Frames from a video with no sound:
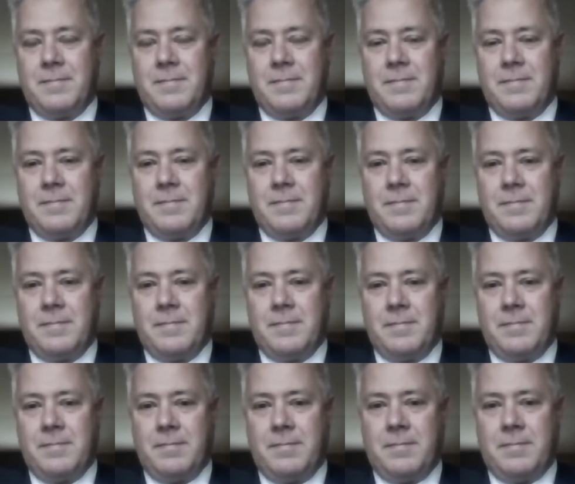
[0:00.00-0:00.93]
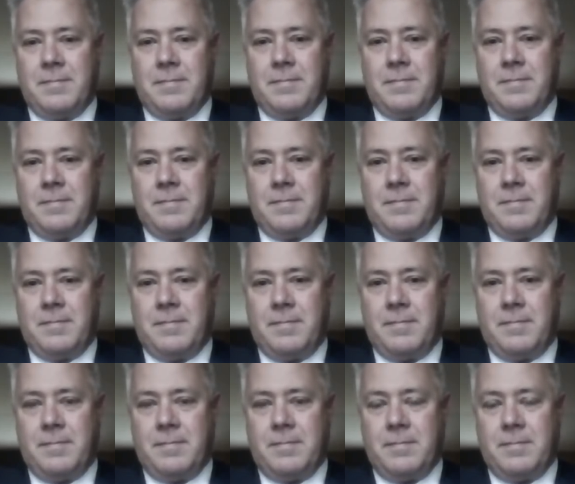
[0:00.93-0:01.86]

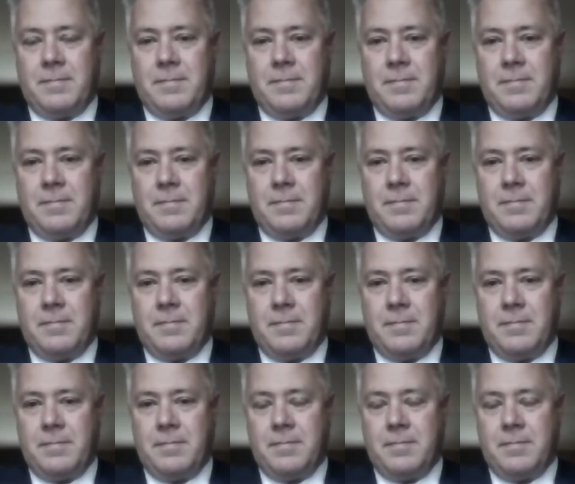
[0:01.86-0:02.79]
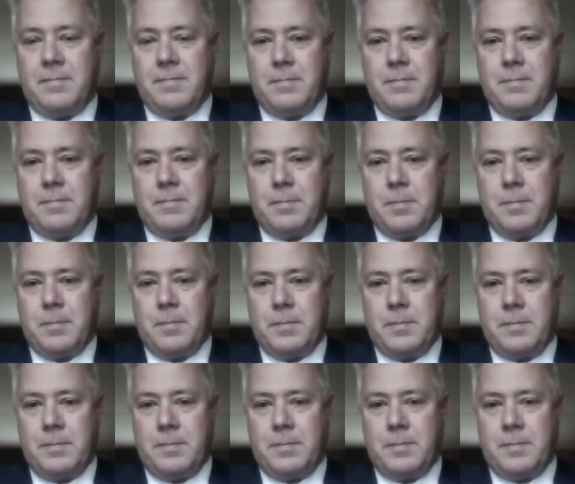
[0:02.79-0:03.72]

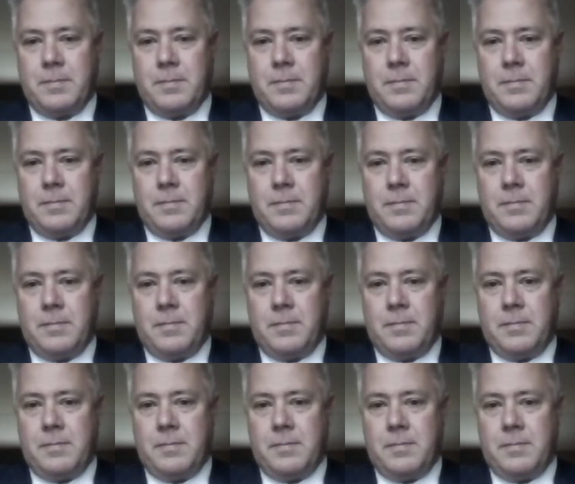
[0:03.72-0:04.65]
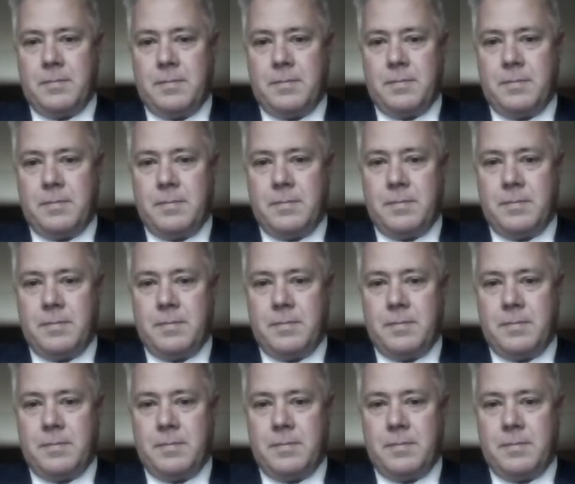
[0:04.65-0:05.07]
No words are spoken by the person on screen.